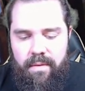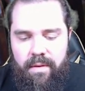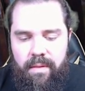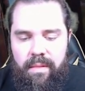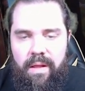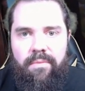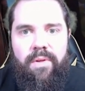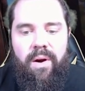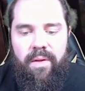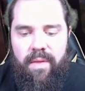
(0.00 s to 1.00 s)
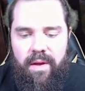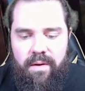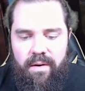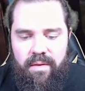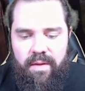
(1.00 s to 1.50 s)
I love the art on that
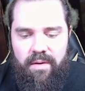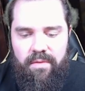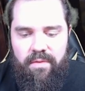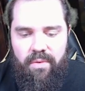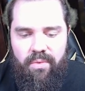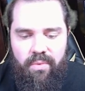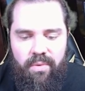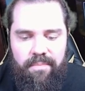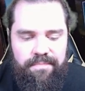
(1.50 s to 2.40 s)
card. That is so cool.